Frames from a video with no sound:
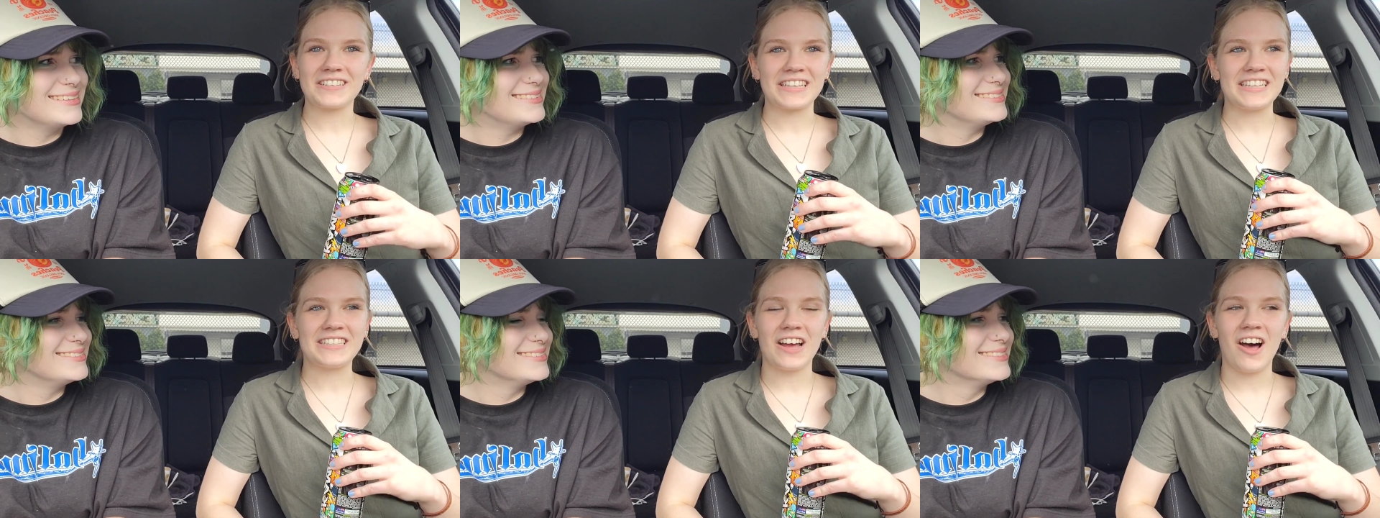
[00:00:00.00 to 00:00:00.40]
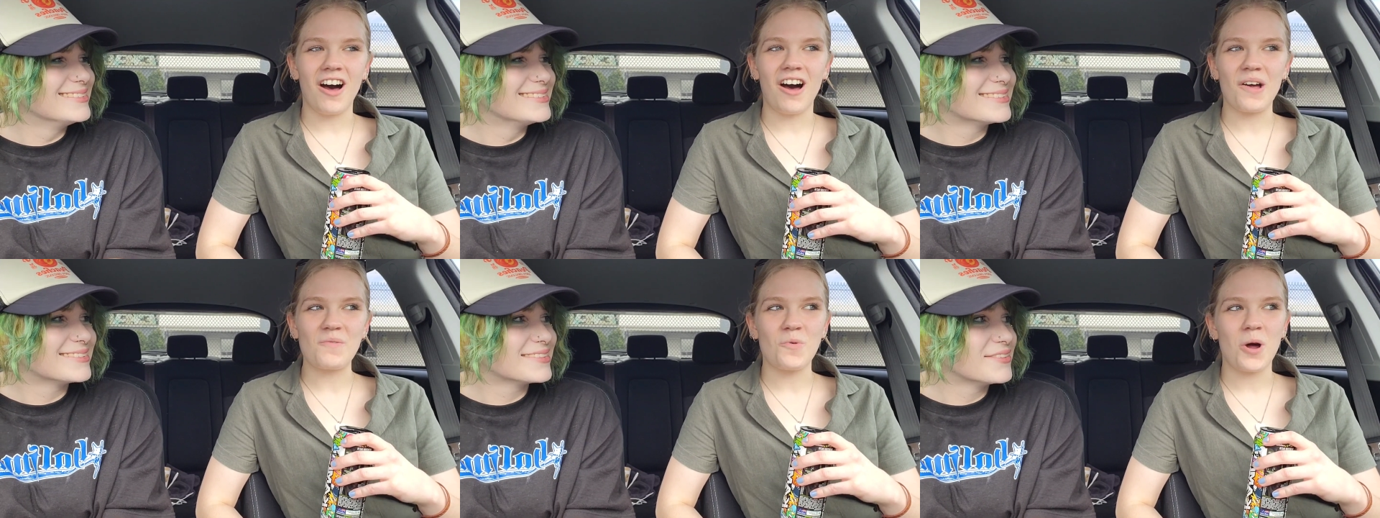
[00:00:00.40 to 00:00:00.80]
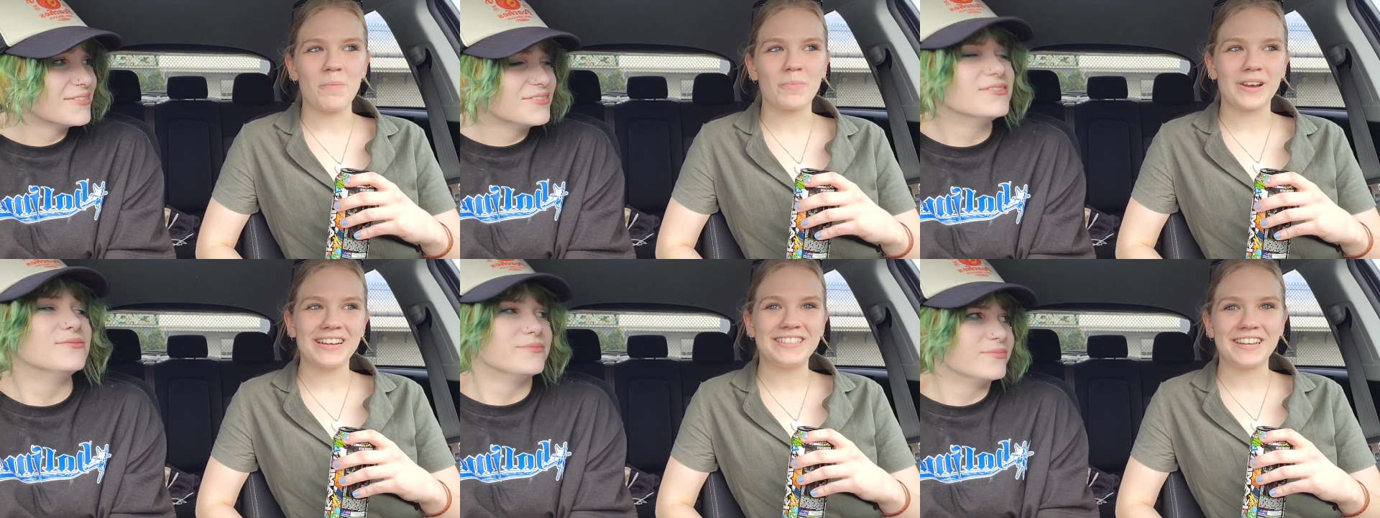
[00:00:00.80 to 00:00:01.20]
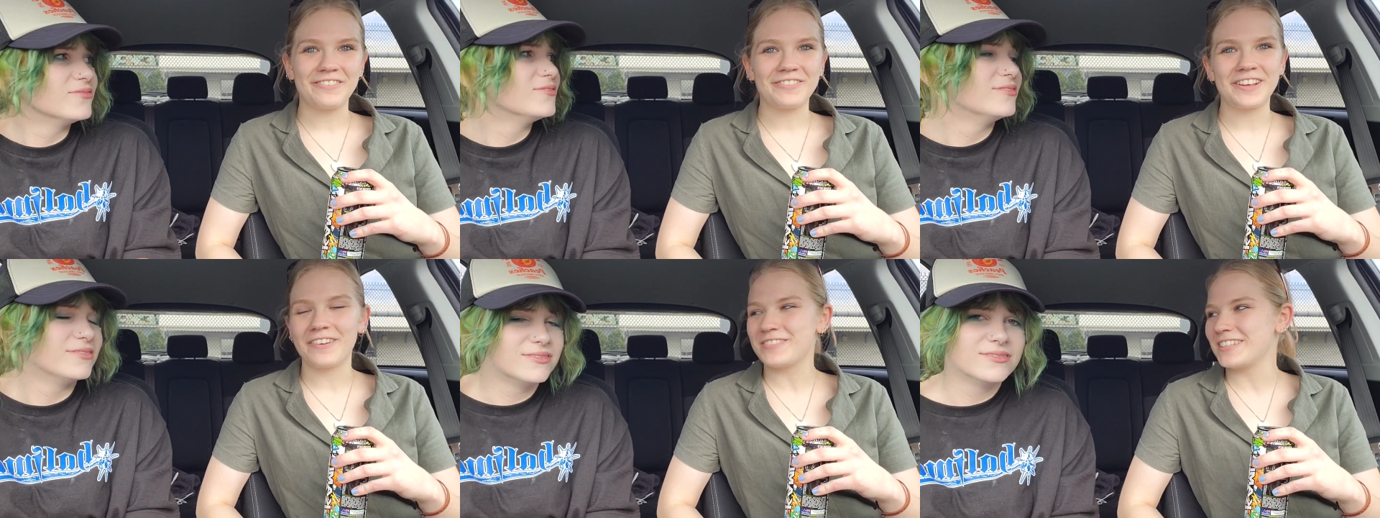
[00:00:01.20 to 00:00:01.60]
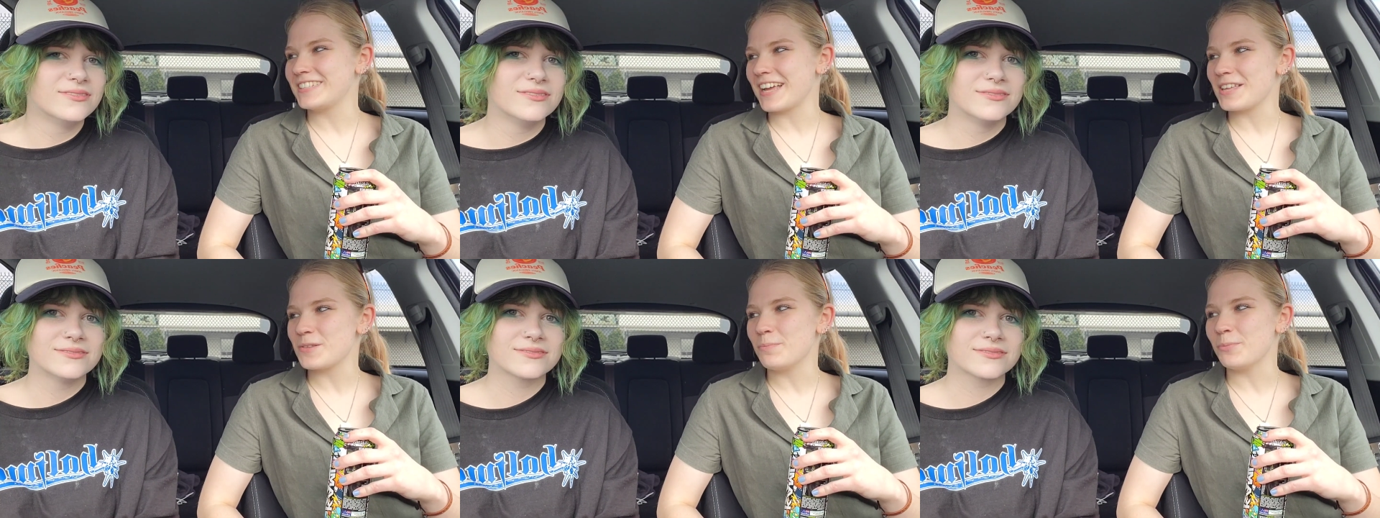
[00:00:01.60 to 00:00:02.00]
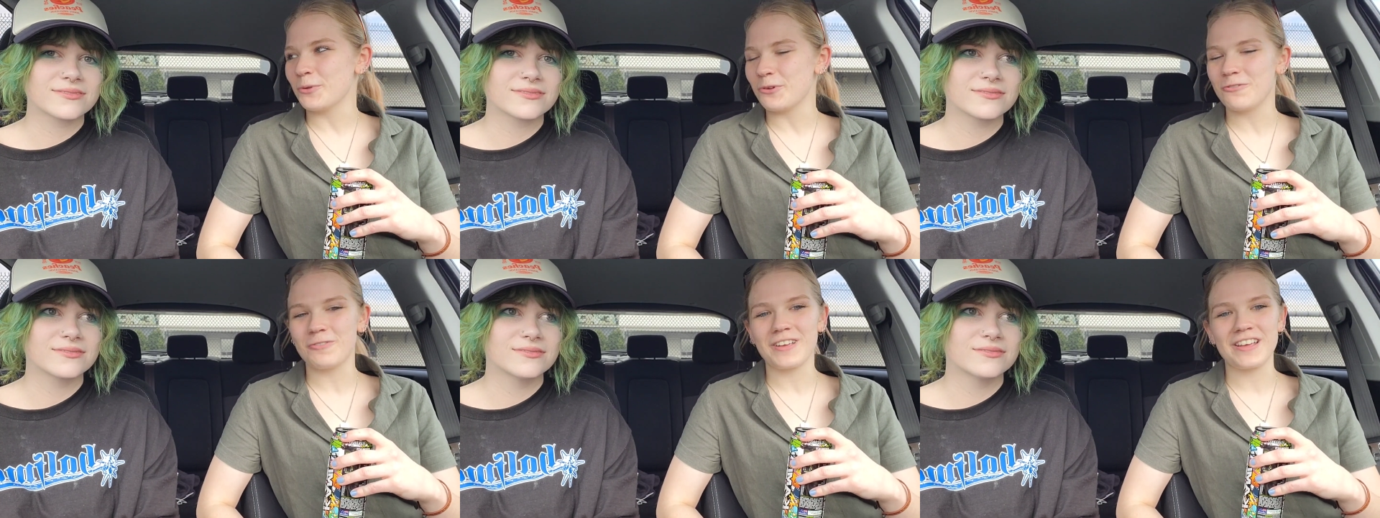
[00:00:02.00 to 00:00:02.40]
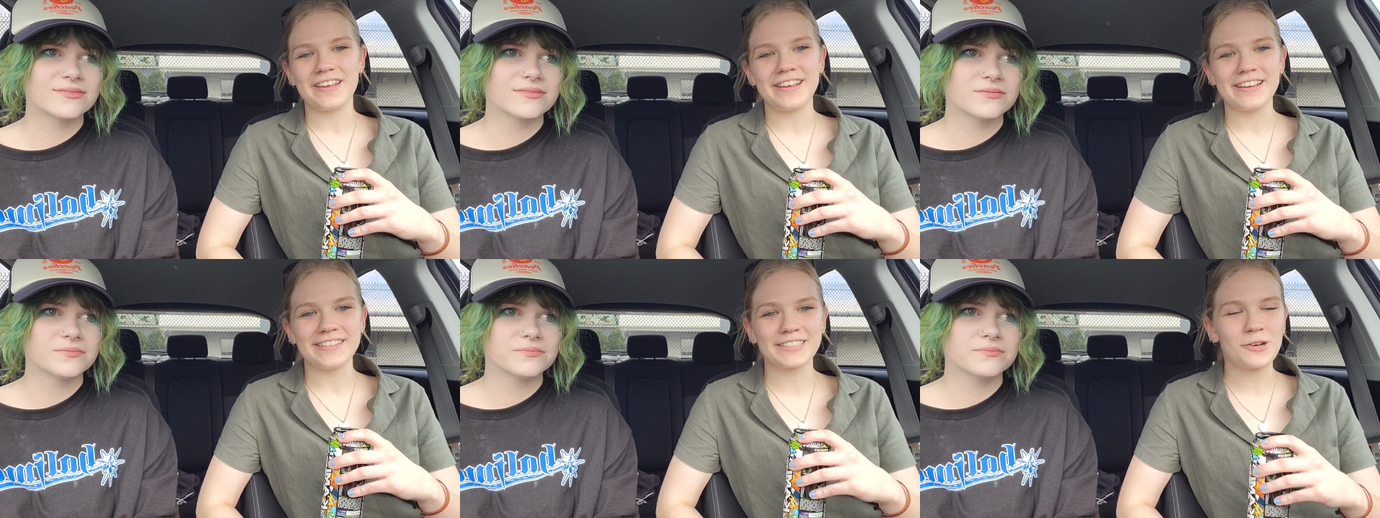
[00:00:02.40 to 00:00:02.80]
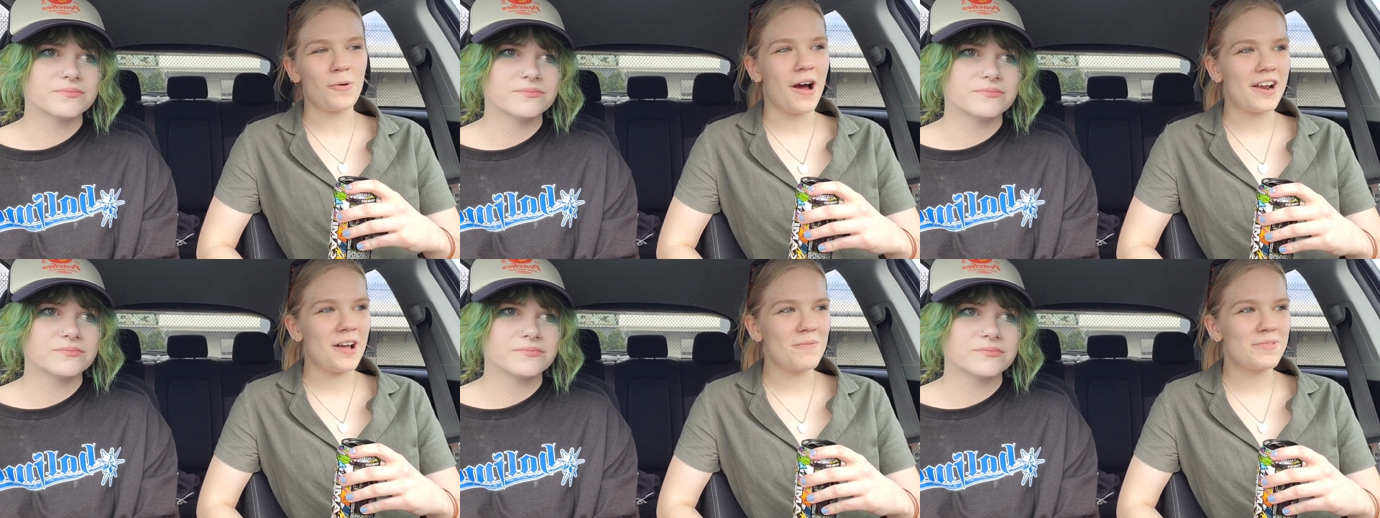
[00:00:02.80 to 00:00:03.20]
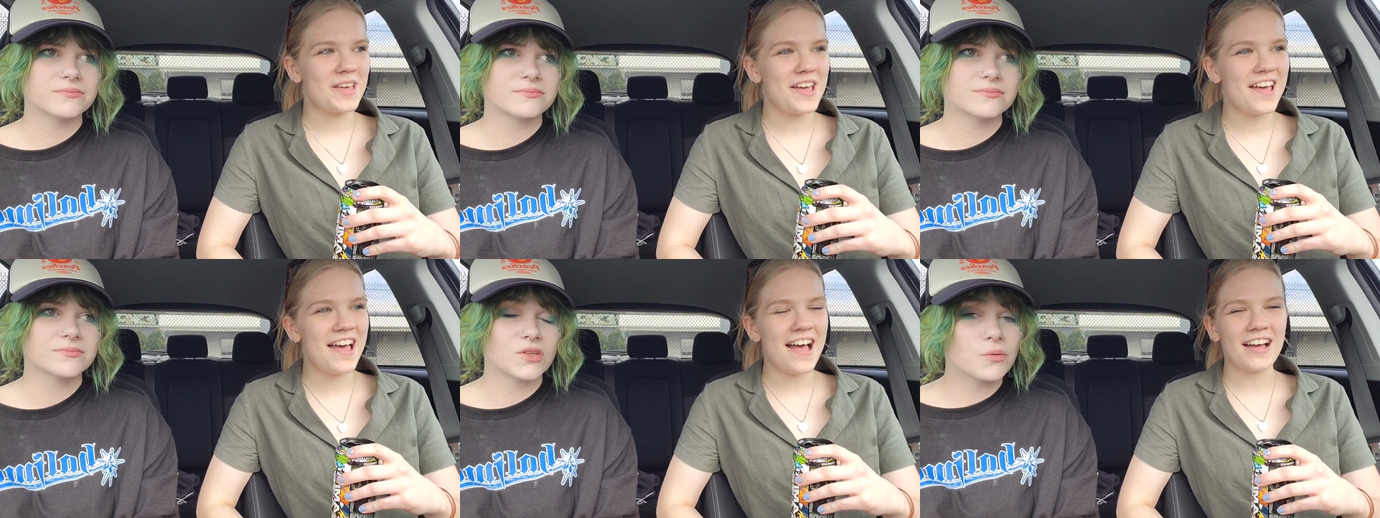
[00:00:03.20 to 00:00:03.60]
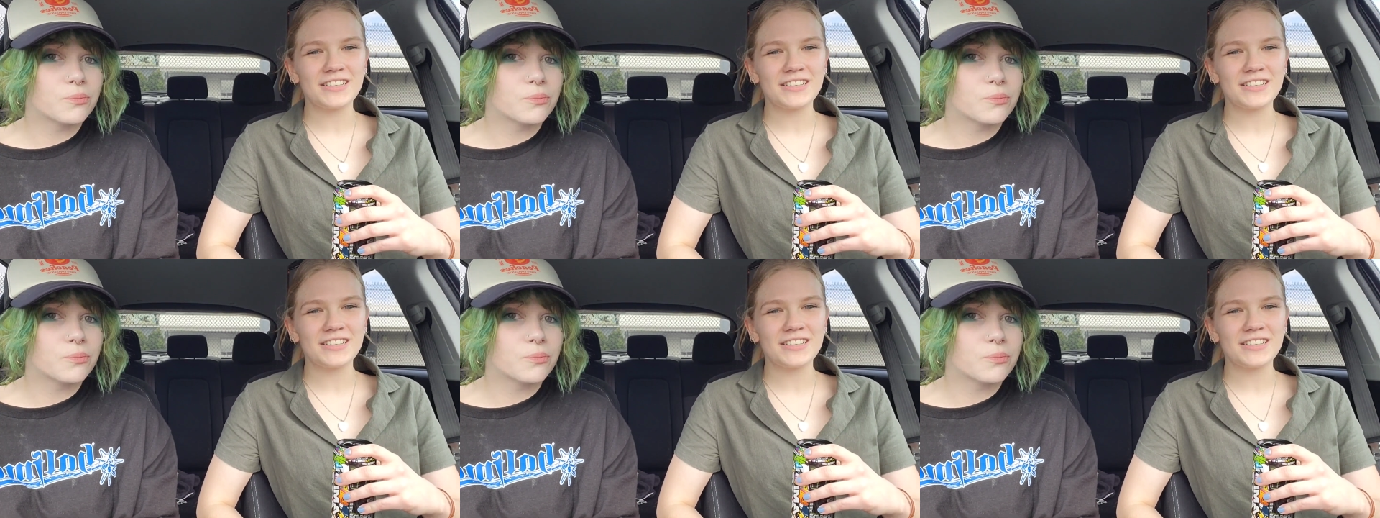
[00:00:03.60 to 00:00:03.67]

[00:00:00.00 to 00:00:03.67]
Speaker 1: it's a hard one, but I definitely have to say the Blue V is quite up there.